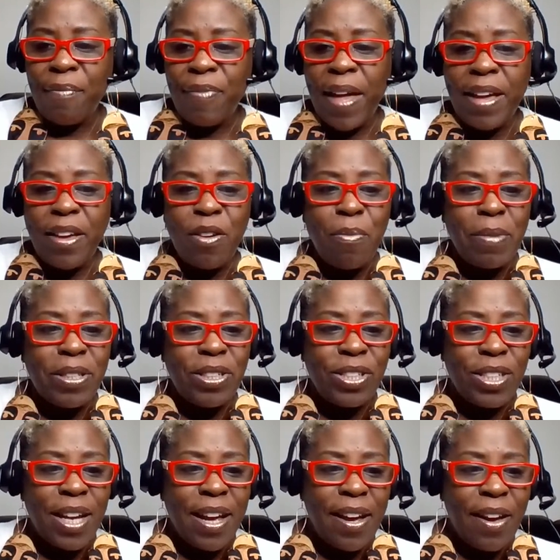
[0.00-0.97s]
Thank you,
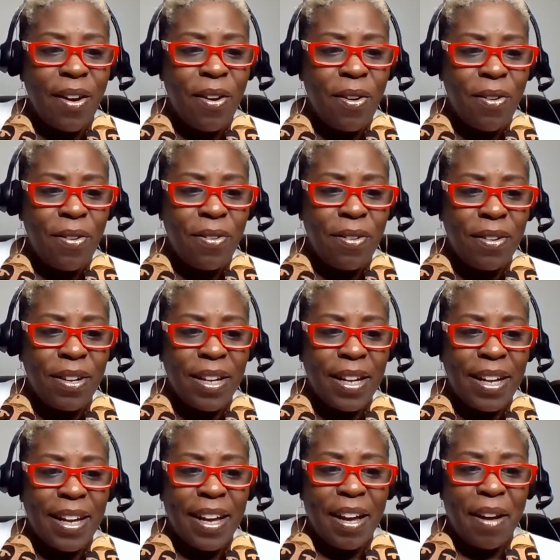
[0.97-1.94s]
Michelle.
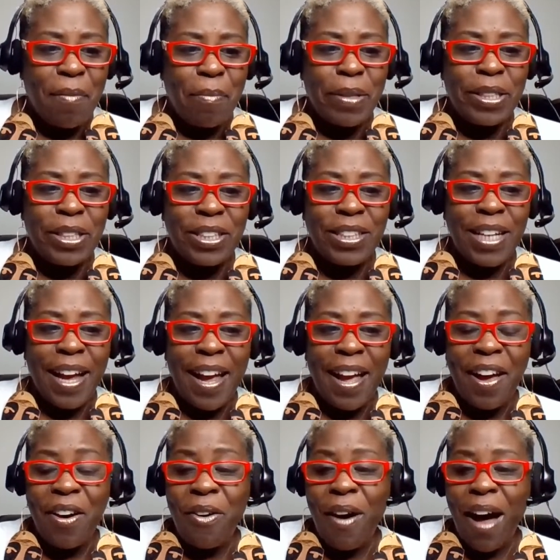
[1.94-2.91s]

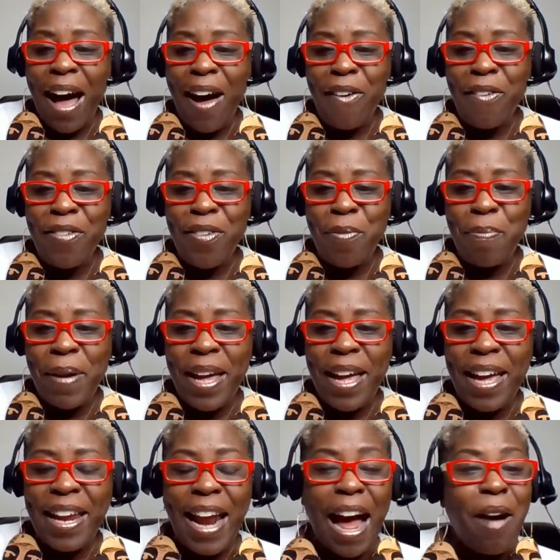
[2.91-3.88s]
Michelle, how are you
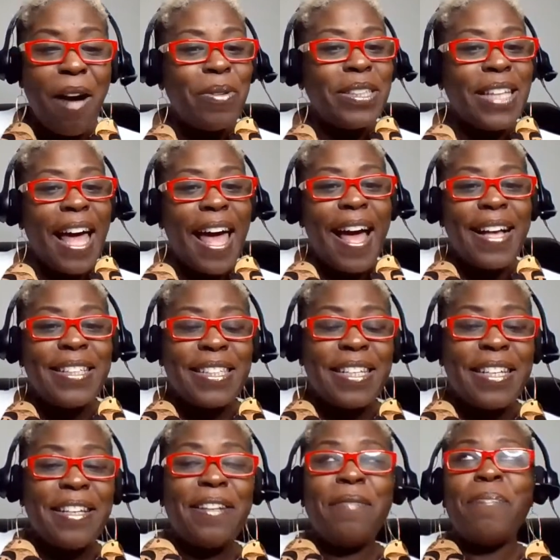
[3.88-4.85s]
being? I was
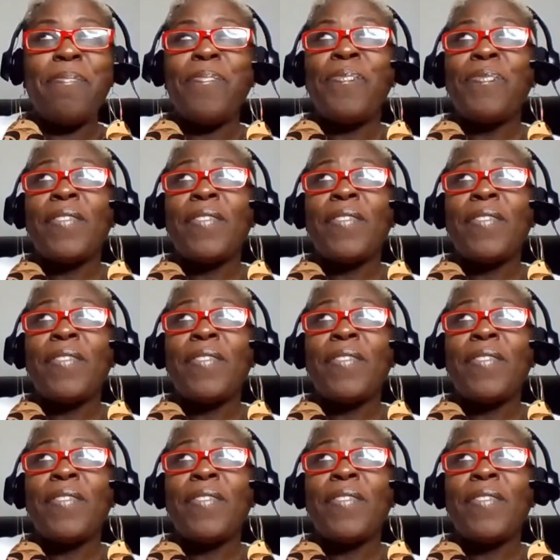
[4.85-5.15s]
asking